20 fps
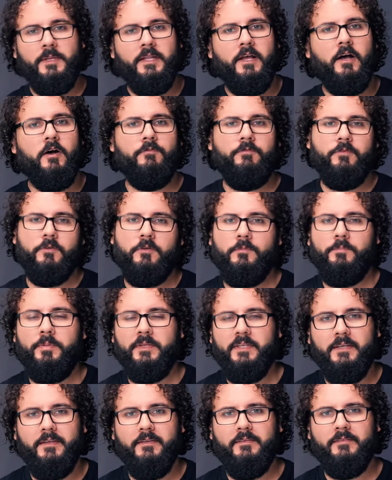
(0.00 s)
been helpful.
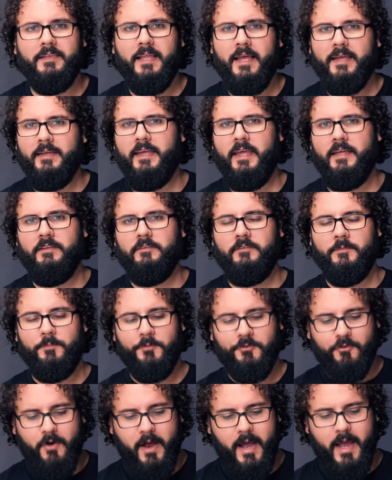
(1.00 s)
Please like and
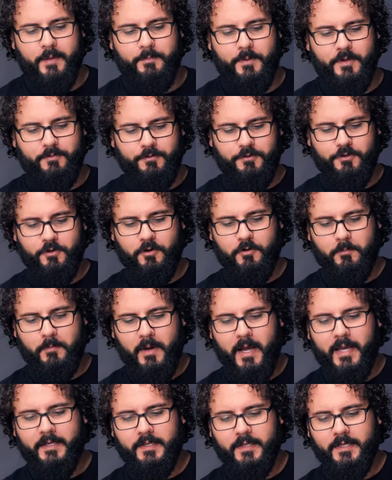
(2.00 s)
subscribe if you don't
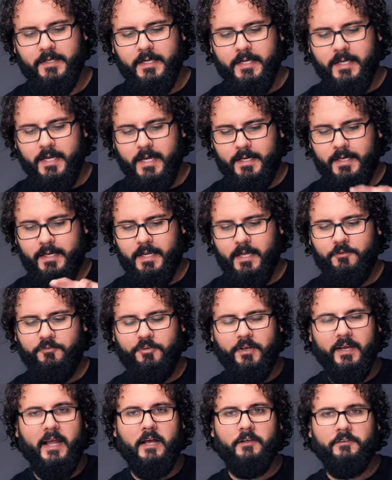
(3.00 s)
mind it. And again,
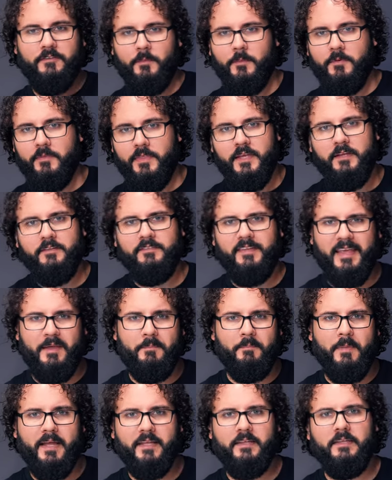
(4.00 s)
check out some of this
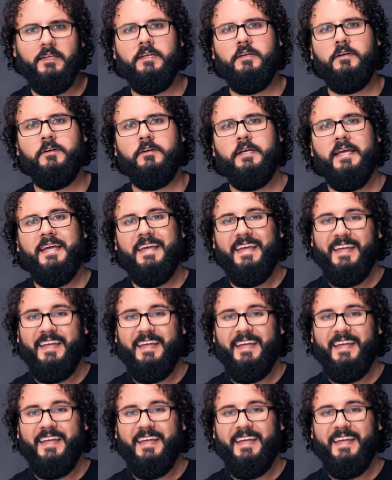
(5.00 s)
and my gear